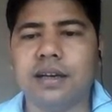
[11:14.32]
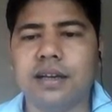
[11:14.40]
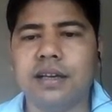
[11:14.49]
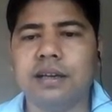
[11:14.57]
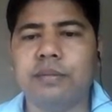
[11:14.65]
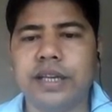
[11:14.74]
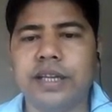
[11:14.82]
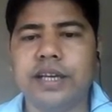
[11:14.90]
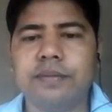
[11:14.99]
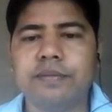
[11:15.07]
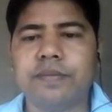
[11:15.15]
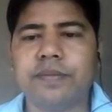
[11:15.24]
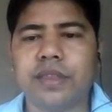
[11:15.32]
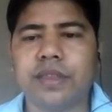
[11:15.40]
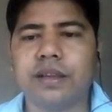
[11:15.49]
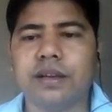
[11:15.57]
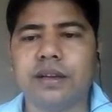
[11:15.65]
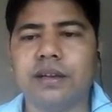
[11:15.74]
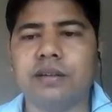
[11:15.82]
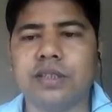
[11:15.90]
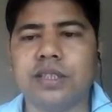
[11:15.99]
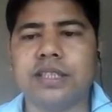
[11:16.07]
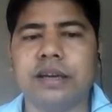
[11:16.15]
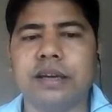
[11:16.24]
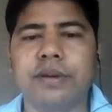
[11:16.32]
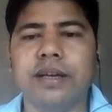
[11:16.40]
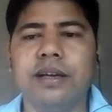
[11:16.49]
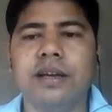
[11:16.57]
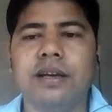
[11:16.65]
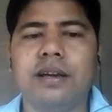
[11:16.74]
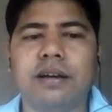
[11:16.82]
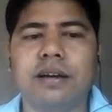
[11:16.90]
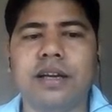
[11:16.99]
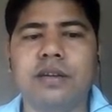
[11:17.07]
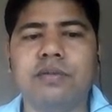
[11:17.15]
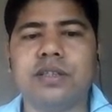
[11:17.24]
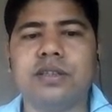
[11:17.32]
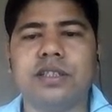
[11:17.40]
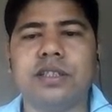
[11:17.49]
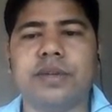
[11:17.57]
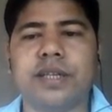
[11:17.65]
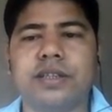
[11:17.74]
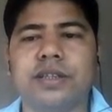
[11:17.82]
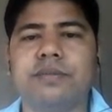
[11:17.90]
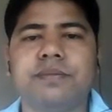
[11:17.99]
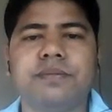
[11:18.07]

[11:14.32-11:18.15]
in the media, which is having inversion symmetry.